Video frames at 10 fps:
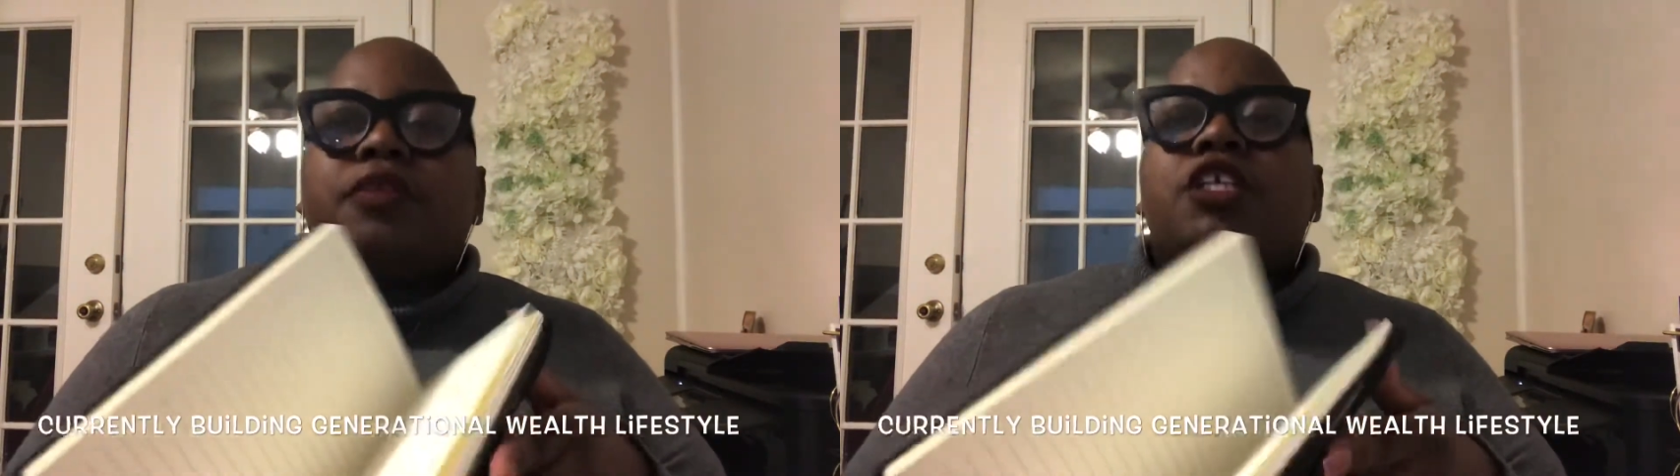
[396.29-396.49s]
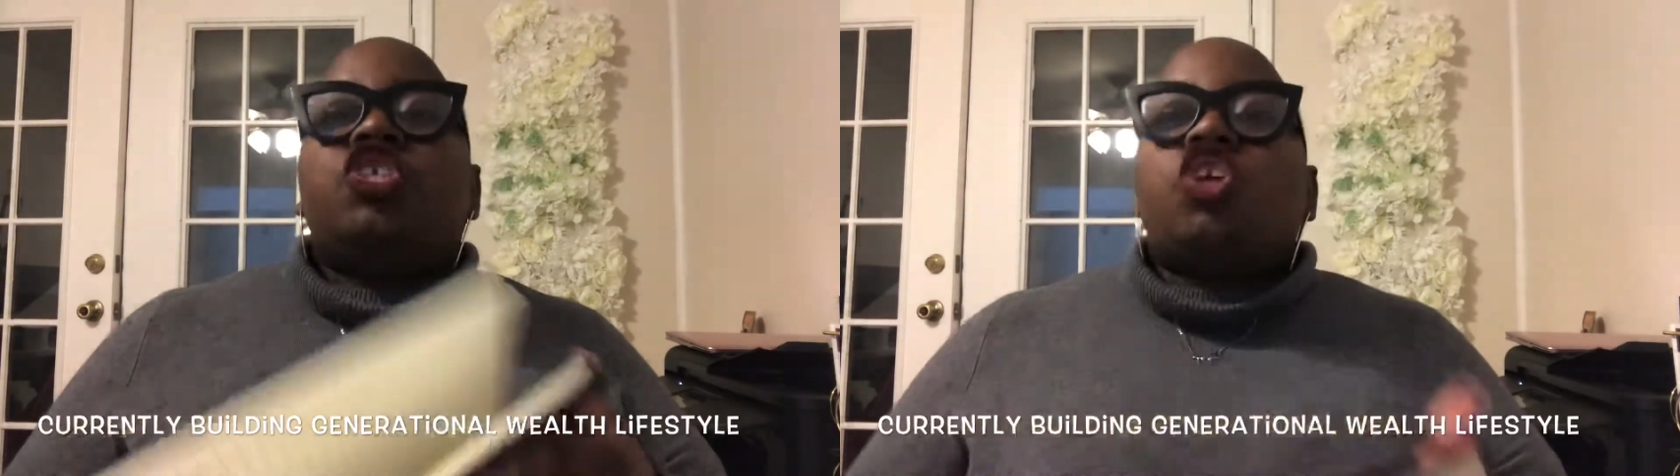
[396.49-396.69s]

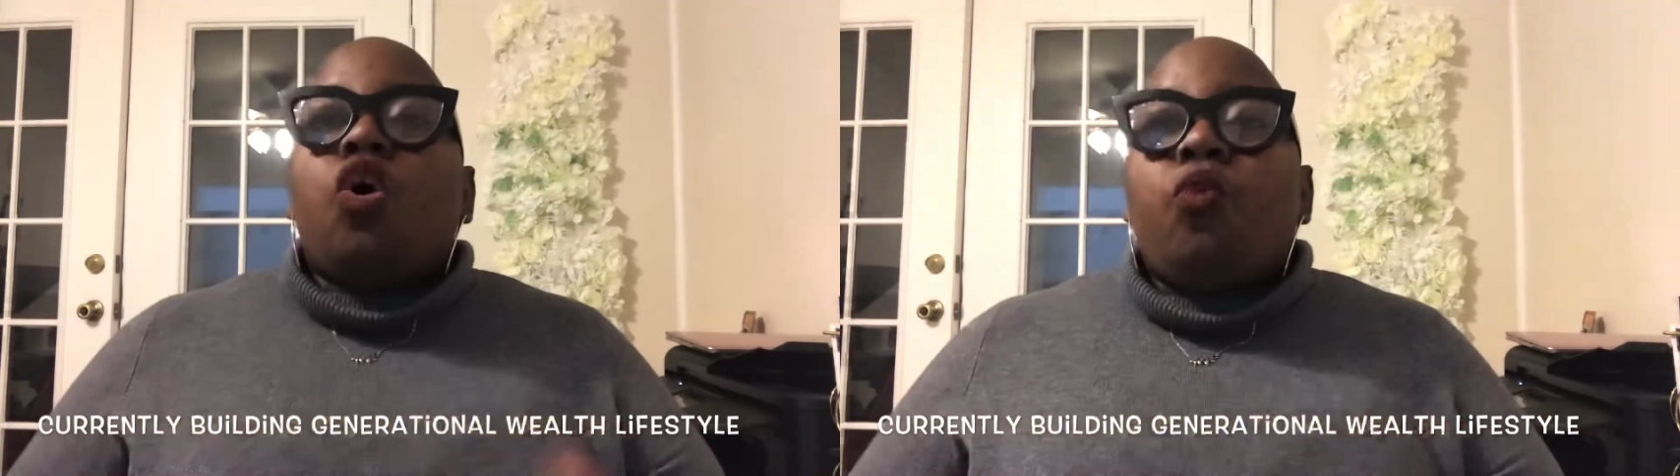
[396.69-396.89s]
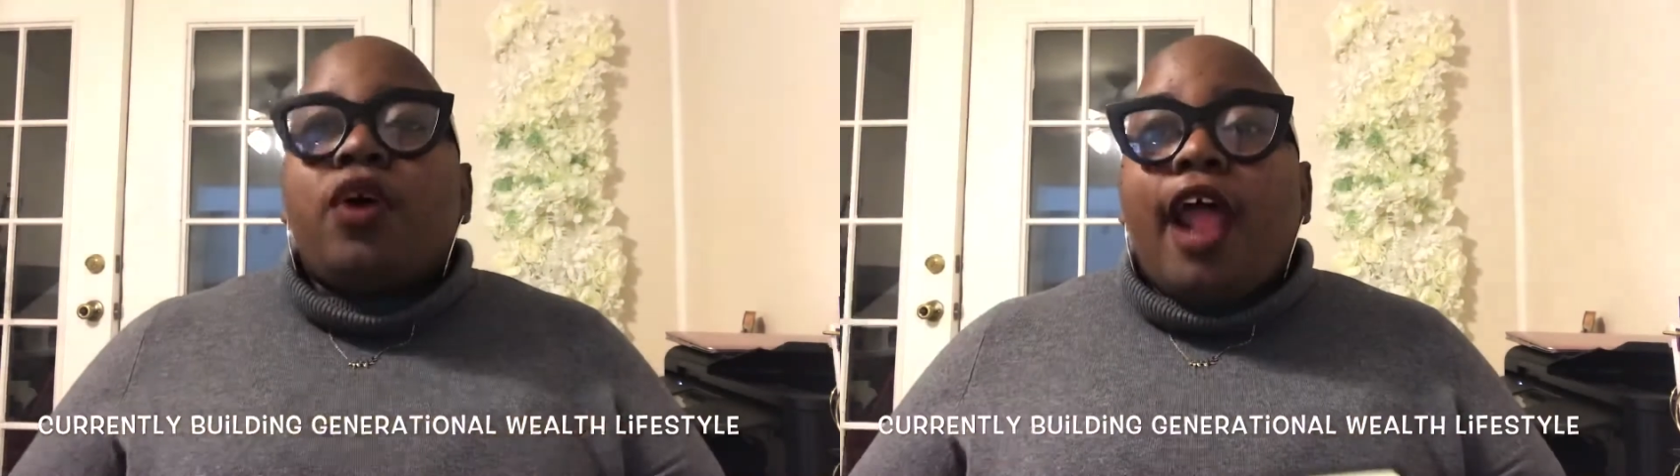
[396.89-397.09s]
So
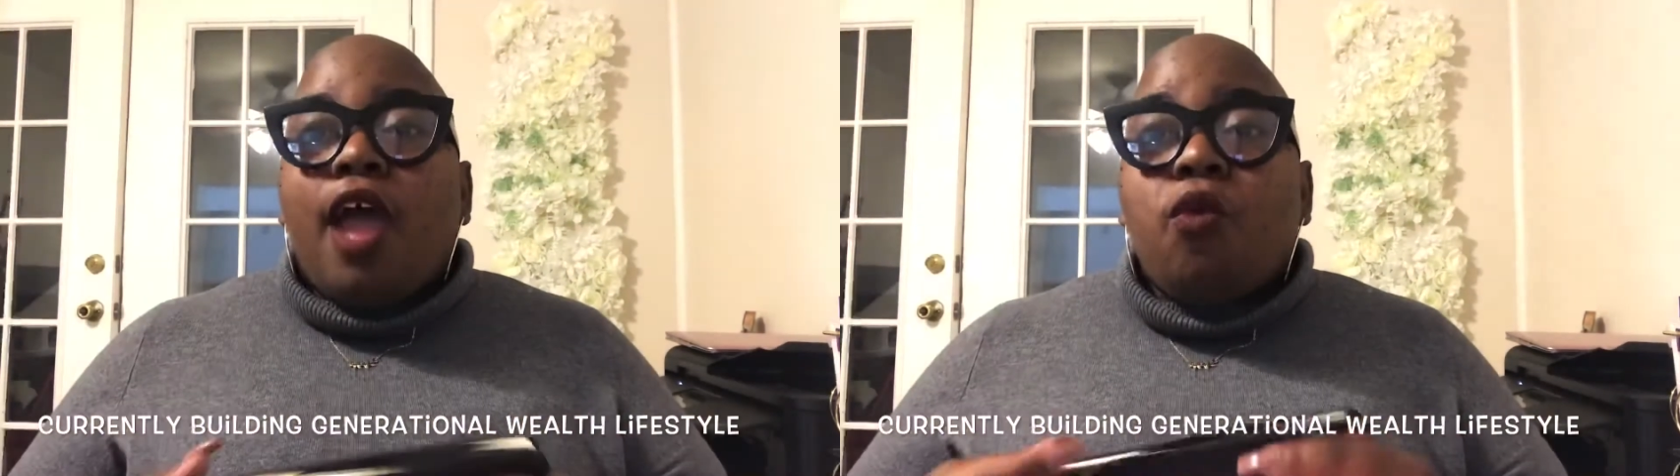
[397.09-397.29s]
what I